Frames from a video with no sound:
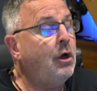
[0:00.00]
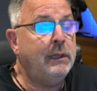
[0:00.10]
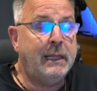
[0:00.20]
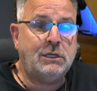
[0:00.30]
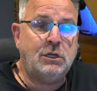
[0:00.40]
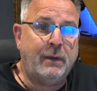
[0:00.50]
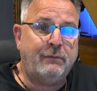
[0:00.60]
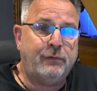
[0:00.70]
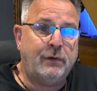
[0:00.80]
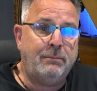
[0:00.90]
unless you
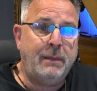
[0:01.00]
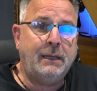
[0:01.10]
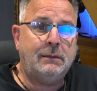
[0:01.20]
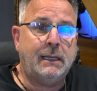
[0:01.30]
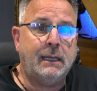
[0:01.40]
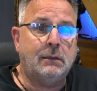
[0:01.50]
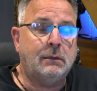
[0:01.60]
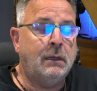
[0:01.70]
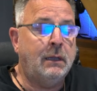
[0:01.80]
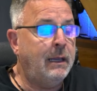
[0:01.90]
went for a meal deal.
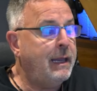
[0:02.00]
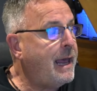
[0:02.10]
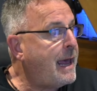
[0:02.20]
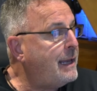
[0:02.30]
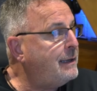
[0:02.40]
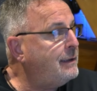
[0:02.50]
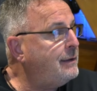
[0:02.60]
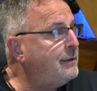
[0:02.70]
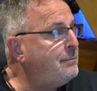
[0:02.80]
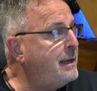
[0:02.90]
And
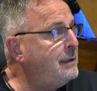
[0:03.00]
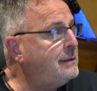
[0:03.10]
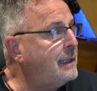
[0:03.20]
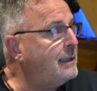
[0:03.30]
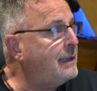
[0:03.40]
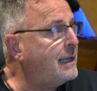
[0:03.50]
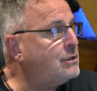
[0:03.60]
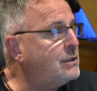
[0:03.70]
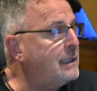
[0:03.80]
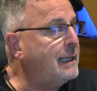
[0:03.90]
the meal deal,
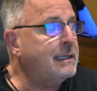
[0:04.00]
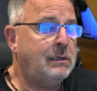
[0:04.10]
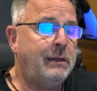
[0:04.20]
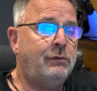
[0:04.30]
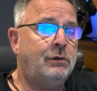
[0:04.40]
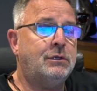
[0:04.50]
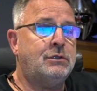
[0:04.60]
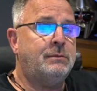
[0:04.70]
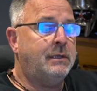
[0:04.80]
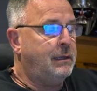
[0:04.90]
actually, let's have a look at
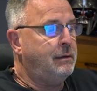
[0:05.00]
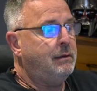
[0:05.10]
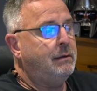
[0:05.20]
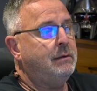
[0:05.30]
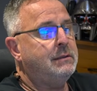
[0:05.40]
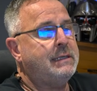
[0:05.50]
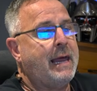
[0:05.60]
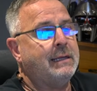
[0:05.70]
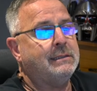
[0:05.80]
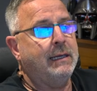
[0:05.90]
some of the
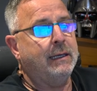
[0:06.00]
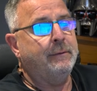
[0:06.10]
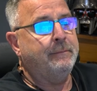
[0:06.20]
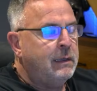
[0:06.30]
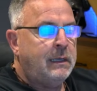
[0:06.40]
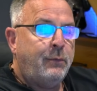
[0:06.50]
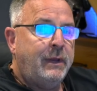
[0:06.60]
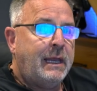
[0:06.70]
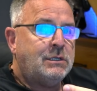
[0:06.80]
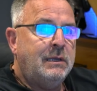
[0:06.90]
stats here. Now,
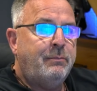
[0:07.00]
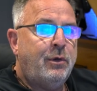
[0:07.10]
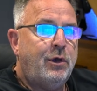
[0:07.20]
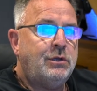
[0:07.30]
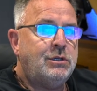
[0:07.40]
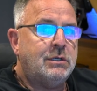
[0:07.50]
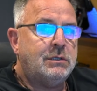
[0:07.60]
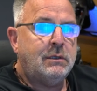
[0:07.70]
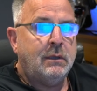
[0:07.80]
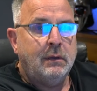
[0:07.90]
we'd actually
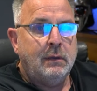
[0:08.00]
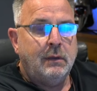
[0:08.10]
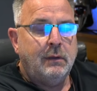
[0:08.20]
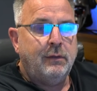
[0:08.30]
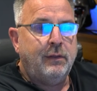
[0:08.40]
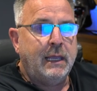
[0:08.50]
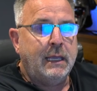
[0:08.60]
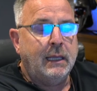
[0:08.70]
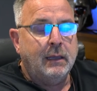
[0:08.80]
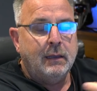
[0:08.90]
purchased
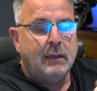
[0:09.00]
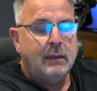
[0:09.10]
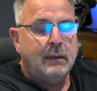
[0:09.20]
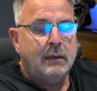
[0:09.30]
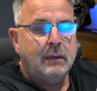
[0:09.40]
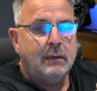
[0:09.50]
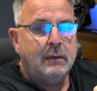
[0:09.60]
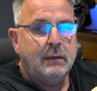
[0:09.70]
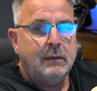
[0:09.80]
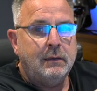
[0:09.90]
the
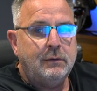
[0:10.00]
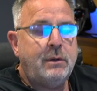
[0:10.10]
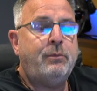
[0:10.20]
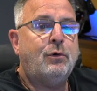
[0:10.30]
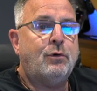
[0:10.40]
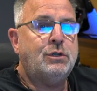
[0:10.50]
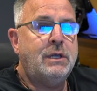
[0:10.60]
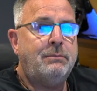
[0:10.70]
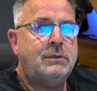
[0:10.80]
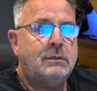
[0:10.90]
triple cooked
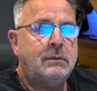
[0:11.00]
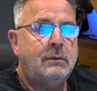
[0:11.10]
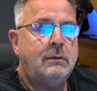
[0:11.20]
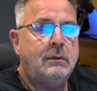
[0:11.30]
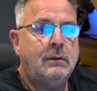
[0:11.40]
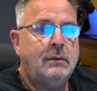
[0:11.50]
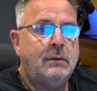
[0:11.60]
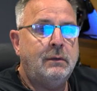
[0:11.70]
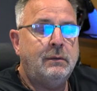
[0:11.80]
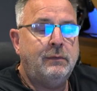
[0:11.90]
chips,
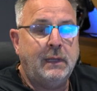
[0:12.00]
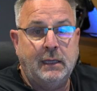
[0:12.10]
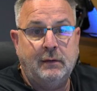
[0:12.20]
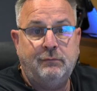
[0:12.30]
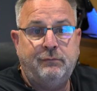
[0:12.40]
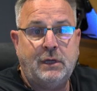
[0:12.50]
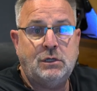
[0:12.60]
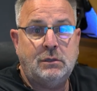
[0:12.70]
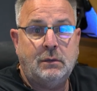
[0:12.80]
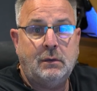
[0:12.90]
the
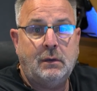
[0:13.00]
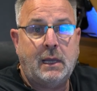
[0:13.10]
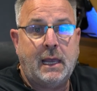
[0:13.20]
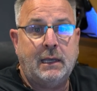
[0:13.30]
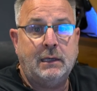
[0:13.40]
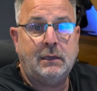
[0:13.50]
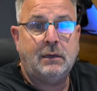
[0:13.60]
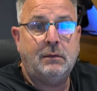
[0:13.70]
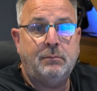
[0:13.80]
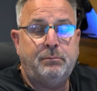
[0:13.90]
fish and
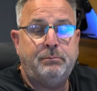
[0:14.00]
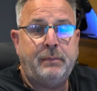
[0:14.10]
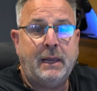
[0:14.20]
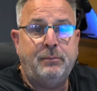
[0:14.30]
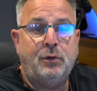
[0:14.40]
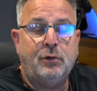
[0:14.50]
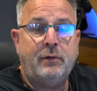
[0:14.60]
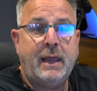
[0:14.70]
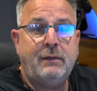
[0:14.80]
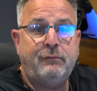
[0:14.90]
pea
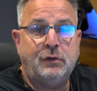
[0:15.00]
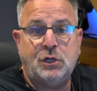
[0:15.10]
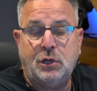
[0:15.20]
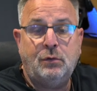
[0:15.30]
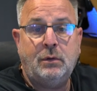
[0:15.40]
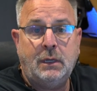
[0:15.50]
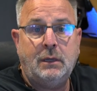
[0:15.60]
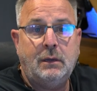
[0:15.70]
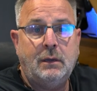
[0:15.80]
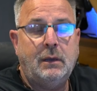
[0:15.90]
puree for 2,
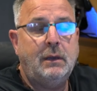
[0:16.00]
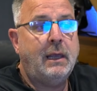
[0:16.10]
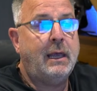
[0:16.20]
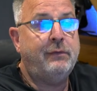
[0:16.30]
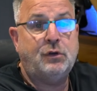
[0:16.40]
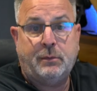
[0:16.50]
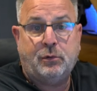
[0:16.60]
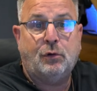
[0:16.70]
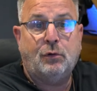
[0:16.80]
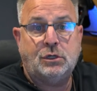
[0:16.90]
and the
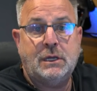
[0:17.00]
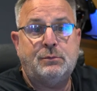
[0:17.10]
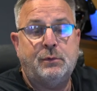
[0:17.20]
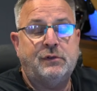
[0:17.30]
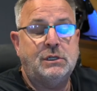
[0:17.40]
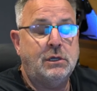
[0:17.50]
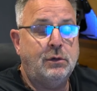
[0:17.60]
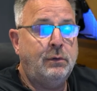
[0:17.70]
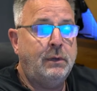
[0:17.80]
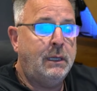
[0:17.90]
triple cooked chips for 2,